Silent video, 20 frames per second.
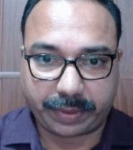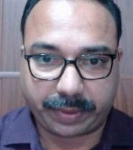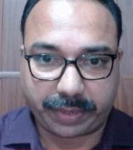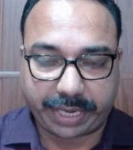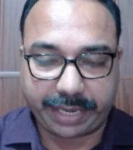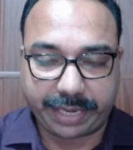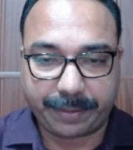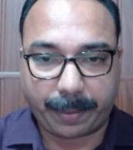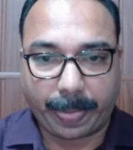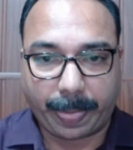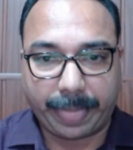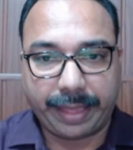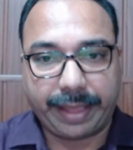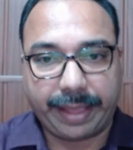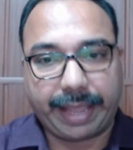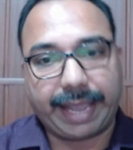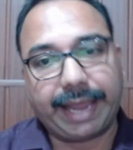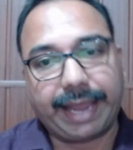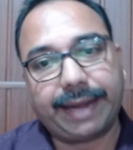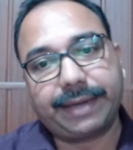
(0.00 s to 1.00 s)
Okay,
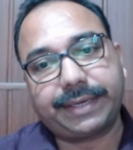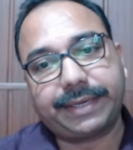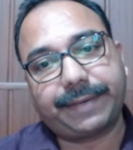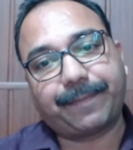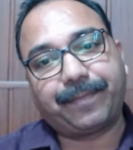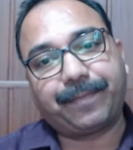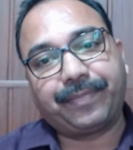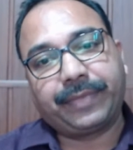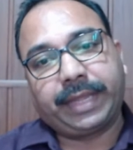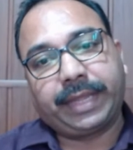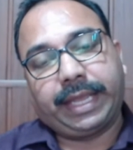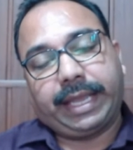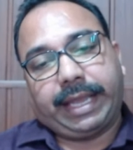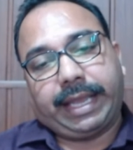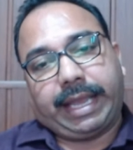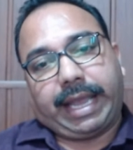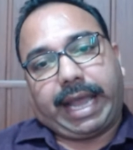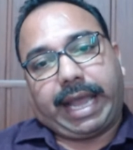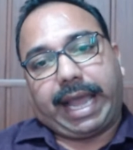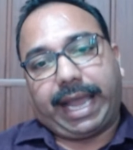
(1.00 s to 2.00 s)
and
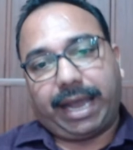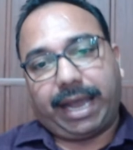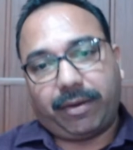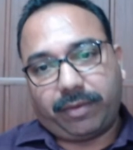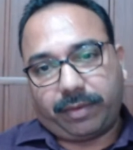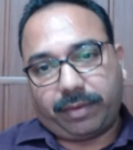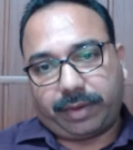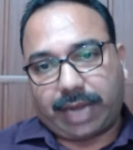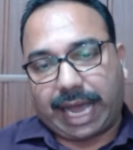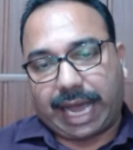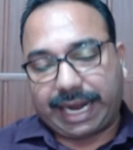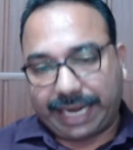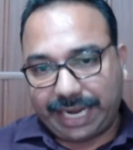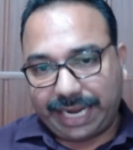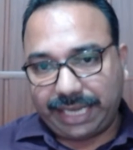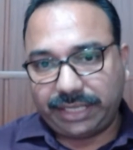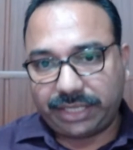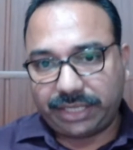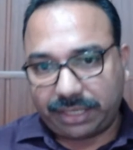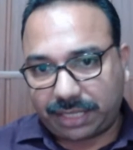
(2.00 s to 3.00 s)
I have
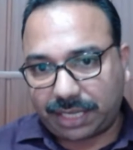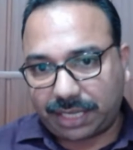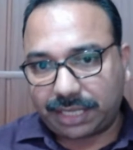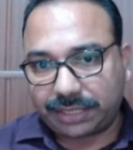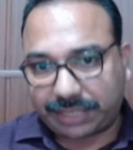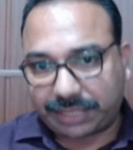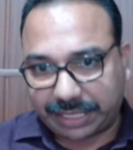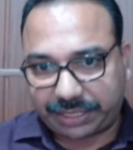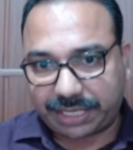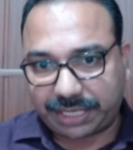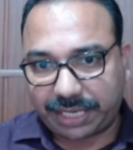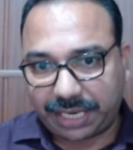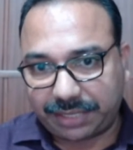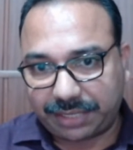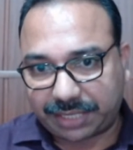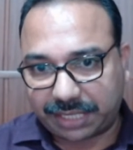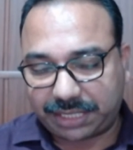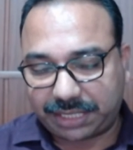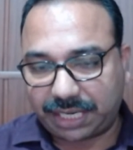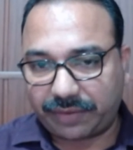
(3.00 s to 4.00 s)
arranged the session in
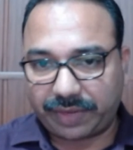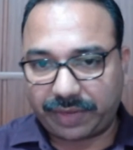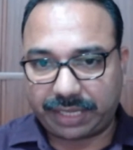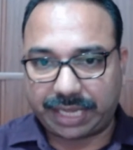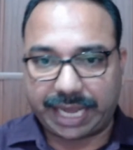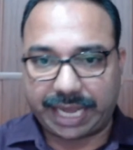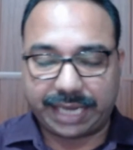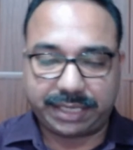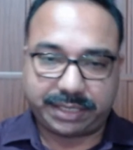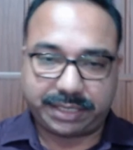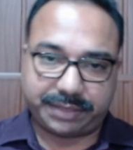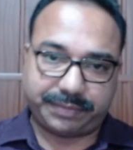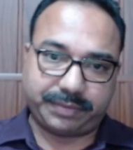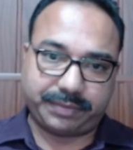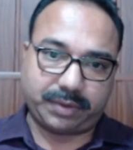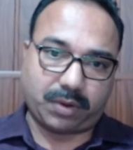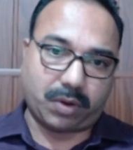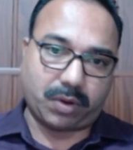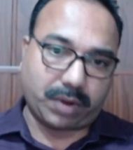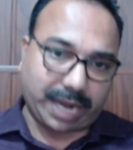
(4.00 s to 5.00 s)
such a way that,
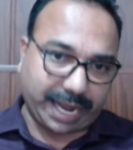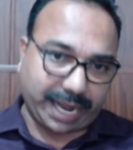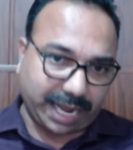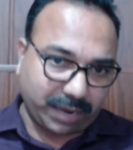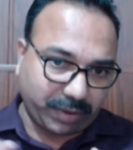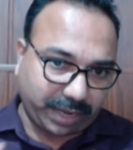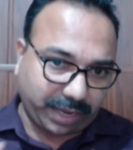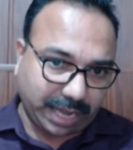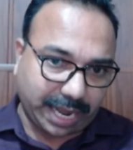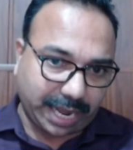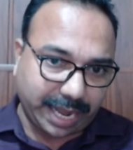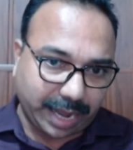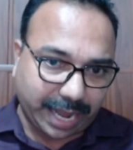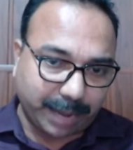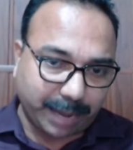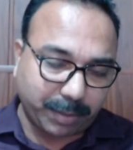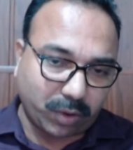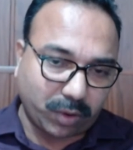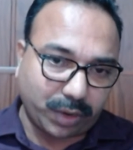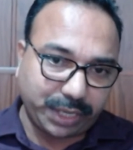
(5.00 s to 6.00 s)
or I
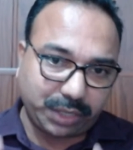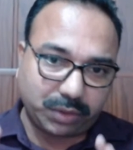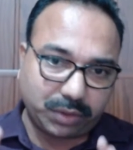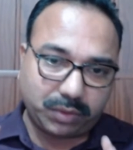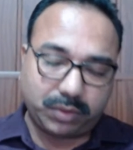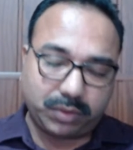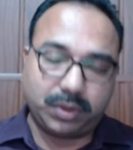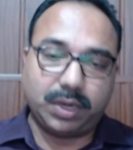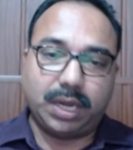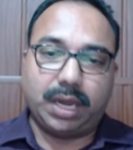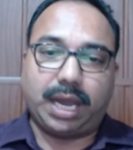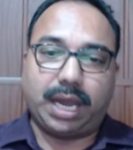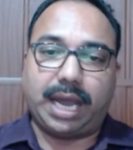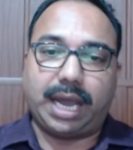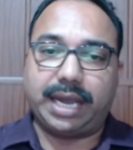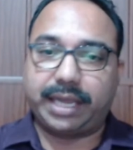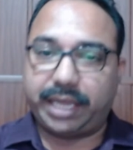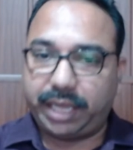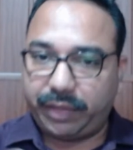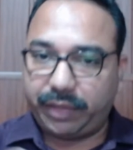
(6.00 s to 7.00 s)
am going to
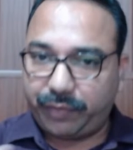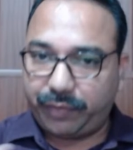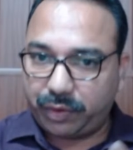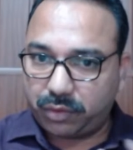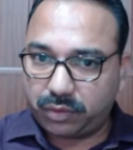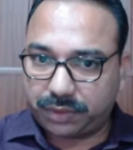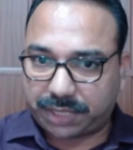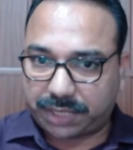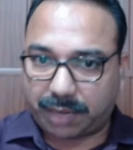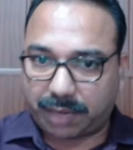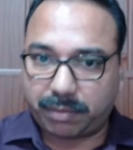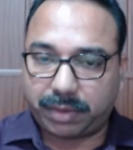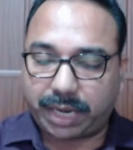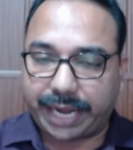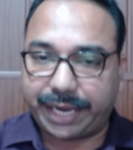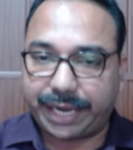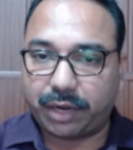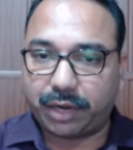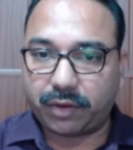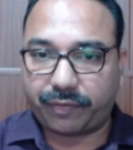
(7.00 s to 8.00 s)
give you some
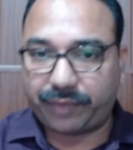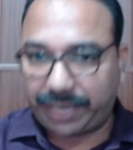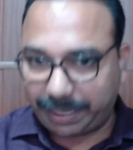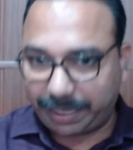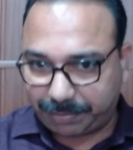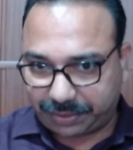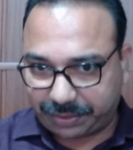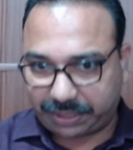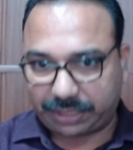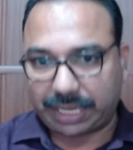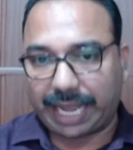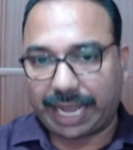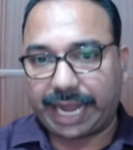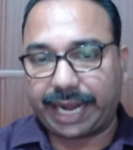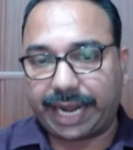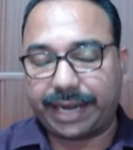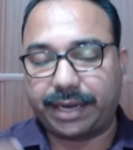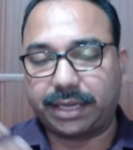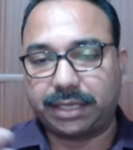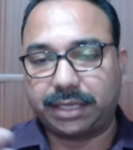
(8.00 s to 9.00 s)
kind of tips
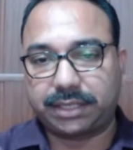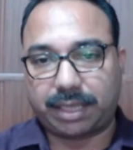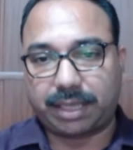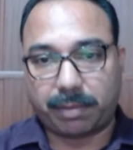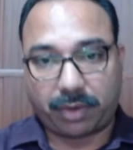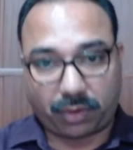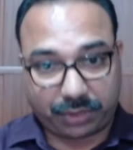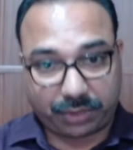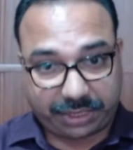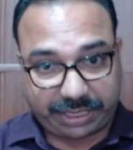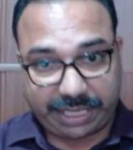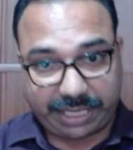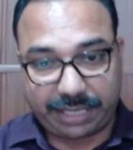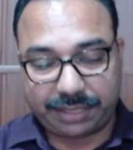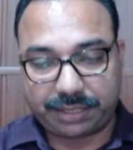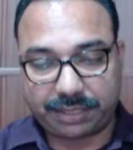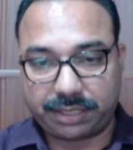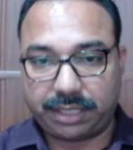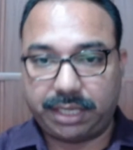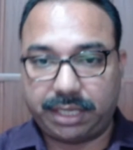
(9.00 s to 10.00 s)
and some
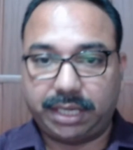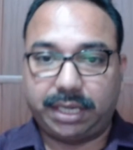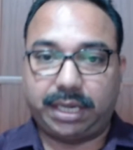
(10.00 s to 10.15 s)
questions.